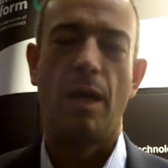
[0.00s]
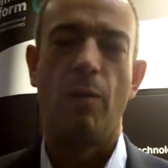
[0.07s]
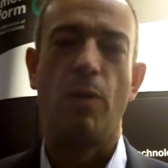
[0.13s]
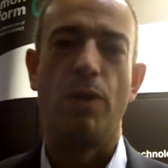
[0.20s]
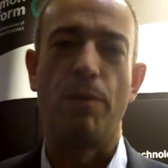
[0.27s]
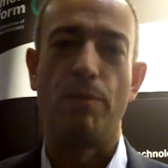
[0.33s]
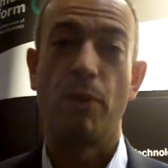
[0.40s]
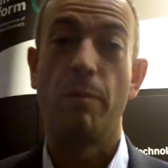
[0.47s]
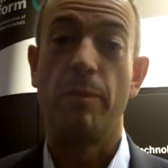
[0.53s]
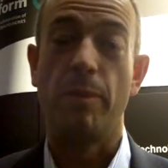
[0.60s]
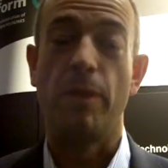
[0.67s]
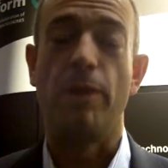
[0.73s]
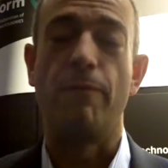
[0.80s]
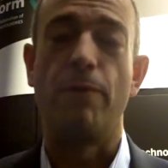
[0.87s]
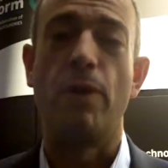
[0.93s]
Well, the problem
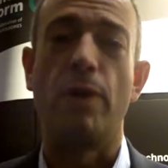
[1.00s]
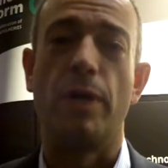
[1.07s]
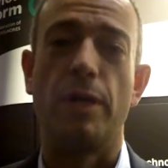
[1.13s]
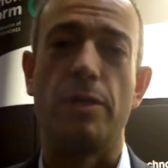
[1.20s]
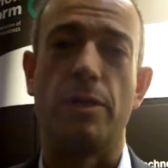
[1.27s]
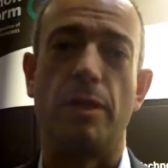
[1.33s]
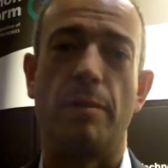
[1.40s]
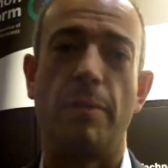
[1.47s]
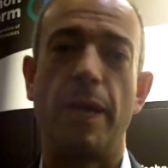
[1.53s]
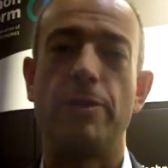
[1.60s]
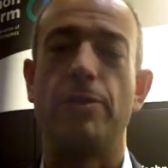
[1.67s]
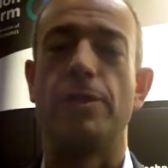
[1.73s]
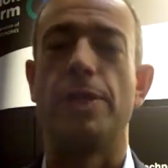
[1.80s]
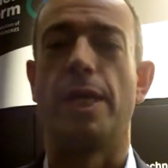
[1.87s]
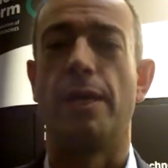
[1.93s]
that you've got is that
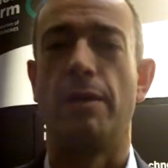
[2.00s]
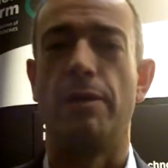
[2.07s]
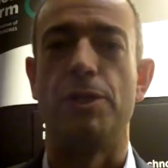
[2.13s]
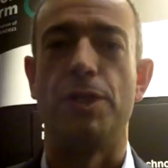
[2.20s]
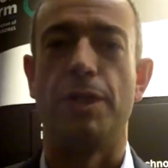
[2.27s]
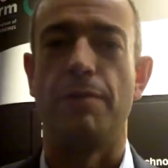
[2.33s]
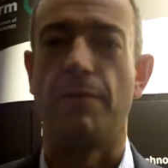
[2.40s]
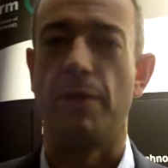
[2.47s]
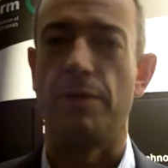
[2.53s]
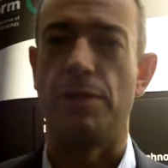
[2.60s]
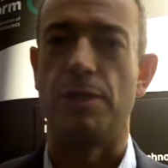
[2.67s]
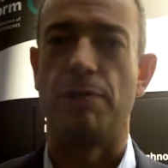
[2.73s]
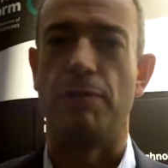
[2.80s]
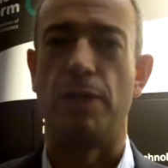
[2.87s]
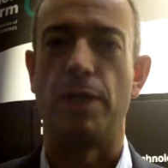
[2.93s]
battery technology
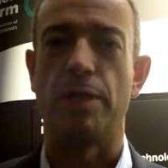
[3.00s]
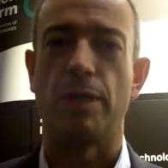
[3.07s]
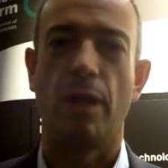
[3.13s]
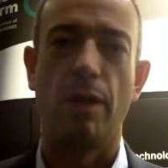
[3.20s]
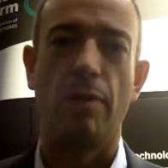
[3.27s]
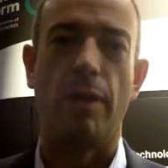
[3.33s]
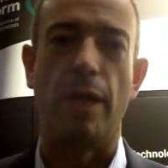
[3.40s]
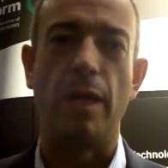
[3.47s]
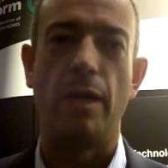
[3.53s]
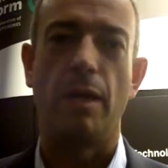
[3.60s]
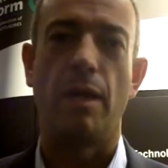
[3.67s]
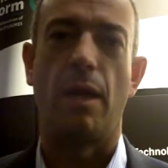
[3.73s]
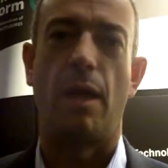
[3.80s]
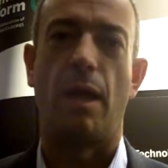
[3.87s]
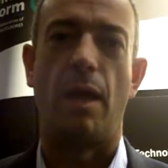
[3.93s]
advances very slowly,
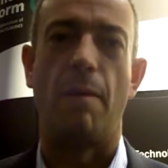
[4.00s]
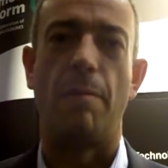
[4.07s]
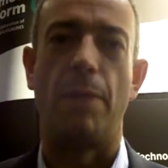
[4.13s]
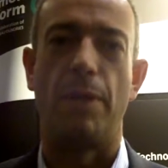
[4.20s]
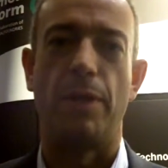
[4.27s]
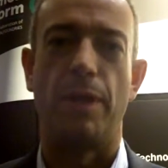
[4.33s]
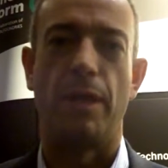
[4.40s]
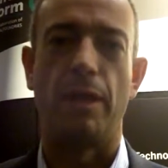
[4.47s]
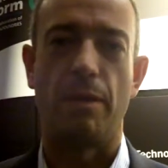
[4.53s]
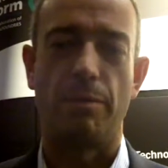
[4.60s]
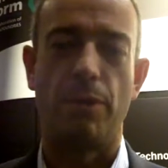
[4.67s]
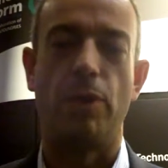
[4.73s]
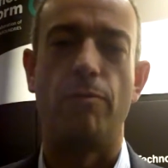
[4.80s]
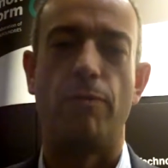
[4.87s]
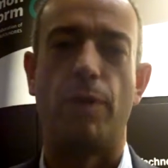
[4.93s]
but the
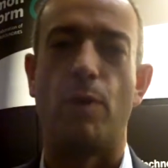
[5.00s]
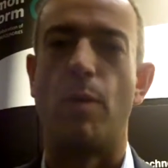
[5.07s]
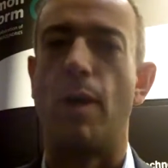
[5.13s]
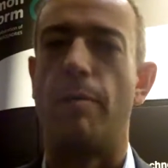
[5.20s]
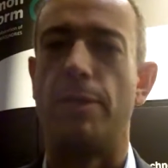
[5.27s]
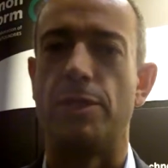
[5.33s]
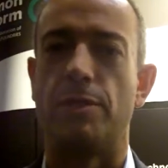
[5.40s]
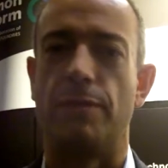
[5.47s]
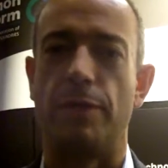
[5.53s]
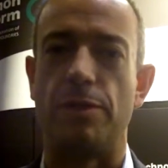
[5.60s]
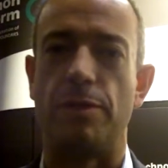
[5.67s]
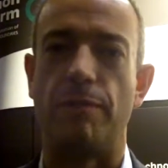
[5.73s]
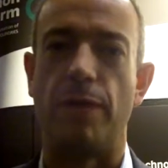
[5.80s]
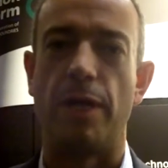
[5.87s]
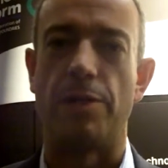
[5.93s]
compute requirements of
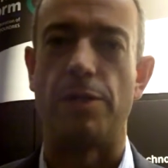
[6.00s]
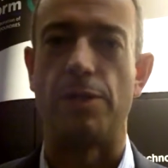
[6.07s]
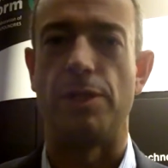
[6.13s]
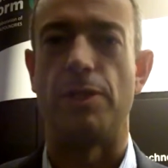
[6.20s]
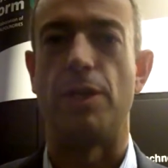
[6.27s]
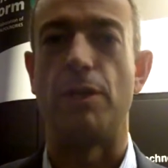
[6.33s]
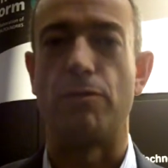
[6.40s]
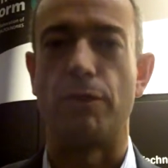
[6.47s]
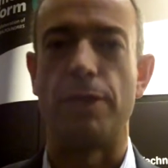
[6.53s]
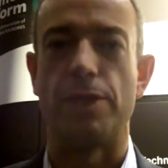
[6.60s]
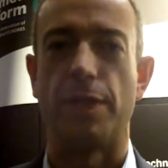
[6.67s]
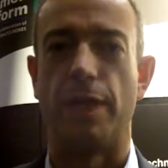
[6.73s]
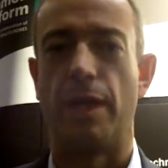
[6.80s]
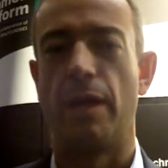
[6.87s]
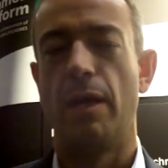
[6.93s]
these devices is
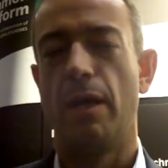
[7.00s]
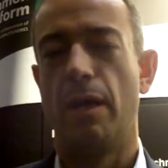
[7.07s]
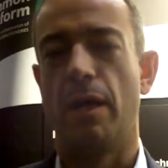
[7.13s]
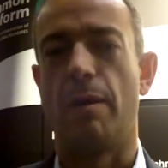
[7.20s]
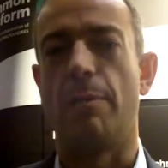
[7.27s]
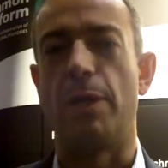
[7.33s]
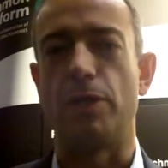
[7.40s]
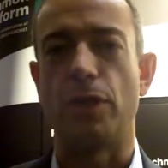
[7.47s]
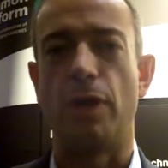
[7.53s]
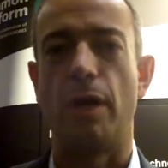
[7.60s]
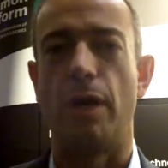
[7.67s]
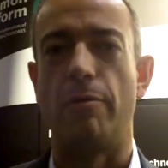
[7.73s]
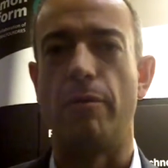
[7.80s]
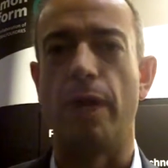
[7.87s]
increasing at a much higher